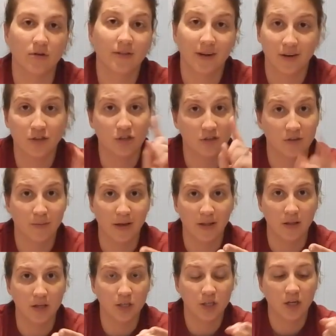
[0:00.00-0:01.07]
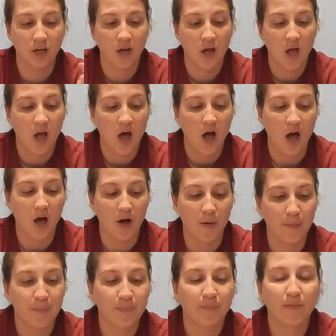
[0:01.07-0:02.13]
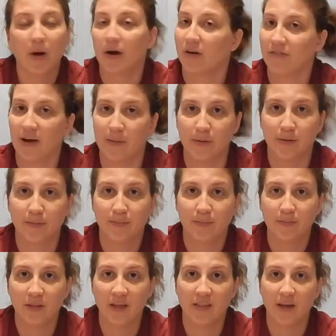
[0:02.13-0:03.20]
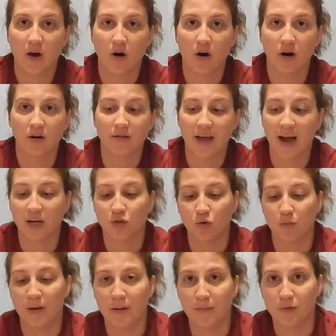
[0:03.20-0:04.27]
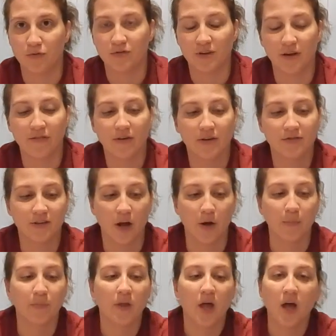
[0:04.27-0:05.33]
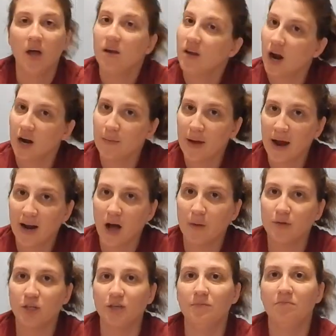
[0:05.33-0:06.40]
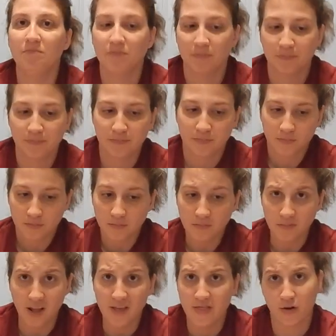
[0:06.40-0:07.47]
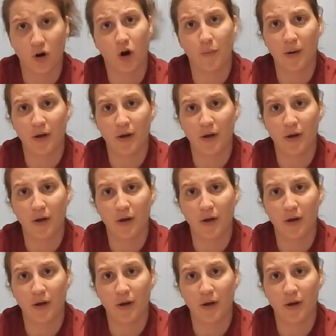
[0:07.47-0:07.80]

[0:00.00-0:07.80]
there's just some English, microfiber than they are the actual bamboo stuff. So not a bad option. There are